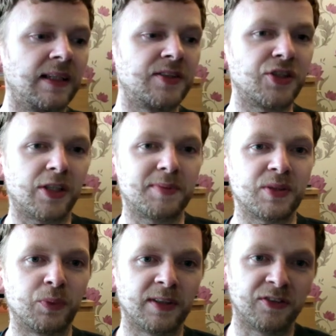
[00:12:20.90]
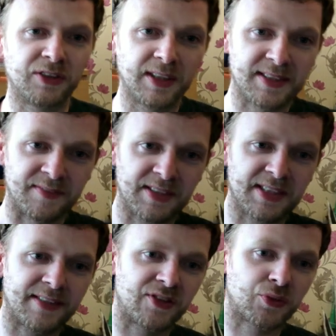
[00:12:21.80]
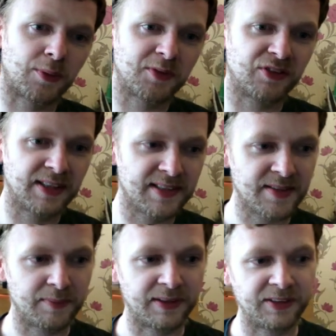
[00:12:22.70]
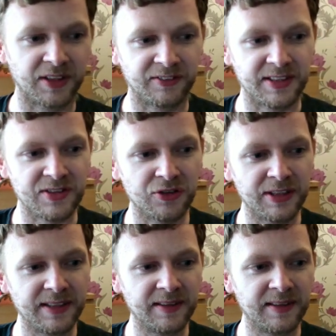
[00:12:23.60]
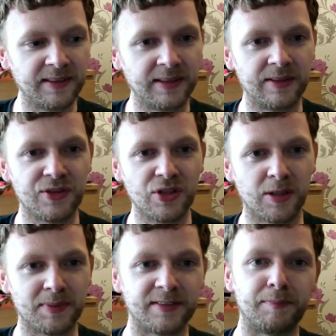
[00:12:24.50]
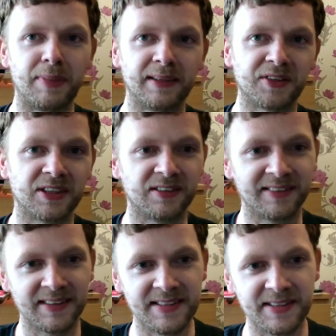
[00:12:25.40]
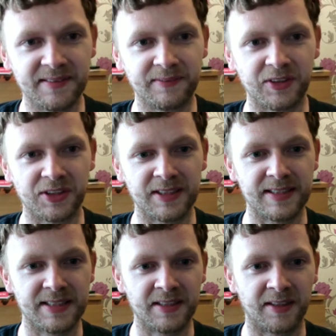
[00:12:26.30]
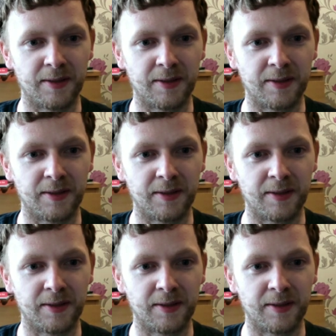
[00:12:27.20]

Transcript: 2 copies of Woodland Chrolizian. This is like the Swamp Chrolizian, but it generates green. 2 copies of Belching Chrolizian, which is